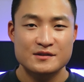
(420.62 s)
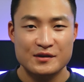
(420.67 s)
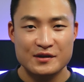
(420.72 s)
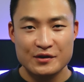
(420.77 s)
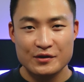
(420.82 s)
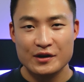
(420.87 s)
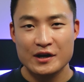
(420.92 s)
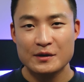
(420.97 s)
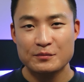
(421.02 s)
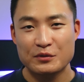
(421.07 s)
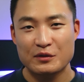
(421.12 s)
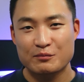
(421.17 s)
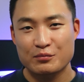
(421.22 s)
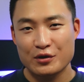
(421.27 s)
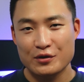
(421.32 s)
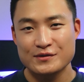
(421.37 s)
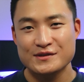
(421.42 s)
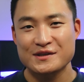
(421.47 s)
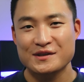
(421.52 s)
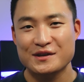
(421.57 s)
here are a couple of
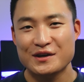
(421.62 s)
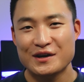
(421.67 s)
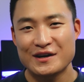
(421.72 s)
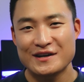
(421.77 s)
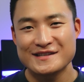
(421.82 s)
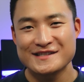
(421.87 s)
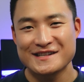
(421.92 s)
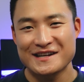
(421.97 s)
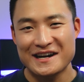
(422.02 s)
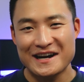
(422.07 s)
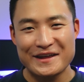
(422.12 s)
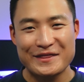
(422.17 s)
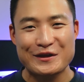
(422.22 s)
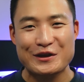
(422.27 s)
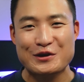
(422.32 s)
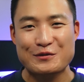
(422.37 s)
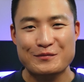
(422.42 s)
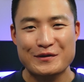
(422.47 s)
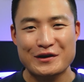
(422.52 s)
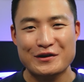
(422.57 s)
pros and cons that I think
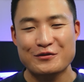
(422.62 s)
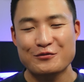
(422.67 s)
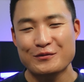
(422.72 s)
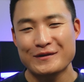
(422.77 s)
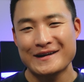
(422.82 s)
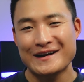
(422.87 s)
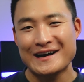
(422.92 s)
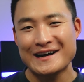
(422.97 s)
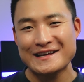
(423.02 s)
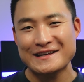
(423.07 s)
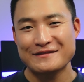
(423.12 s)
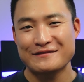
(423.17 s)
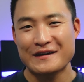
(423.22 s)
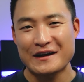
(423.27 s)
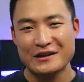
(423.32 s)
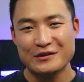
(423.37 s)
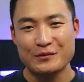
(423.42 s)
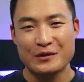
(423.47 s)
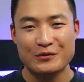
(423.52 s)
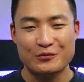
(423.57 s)
about when I
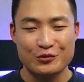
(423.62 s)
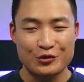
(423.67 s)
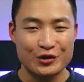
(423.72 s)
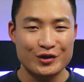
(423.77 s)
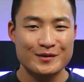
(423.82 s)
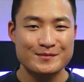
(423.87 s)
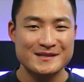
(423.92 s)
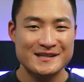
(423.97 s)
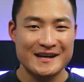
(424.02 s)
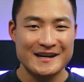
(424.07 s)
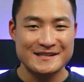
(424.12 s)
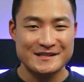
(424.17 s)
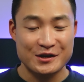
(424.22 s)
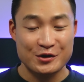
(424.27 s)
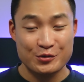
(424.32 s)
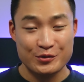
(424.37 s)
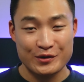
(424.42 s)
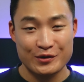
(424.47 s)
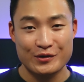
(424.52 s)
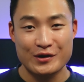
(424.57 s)
evaluate roll-ups as a career